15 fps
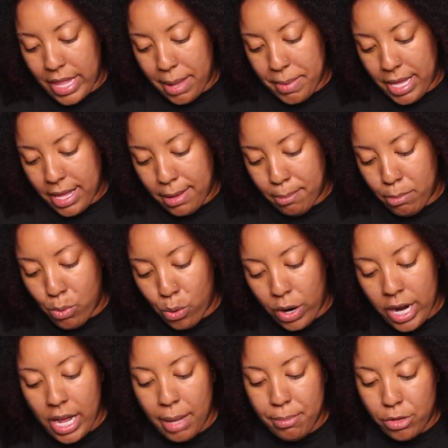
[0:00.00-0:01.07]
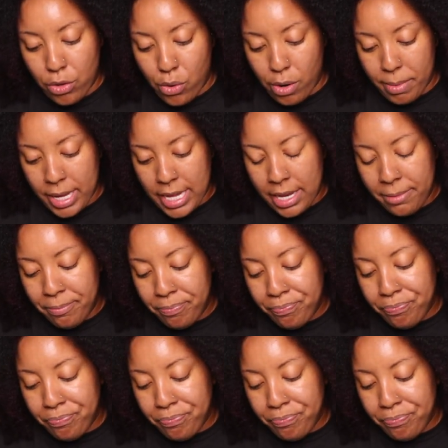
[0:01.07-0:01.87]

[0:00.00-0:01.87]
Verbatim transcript: They become more absorbent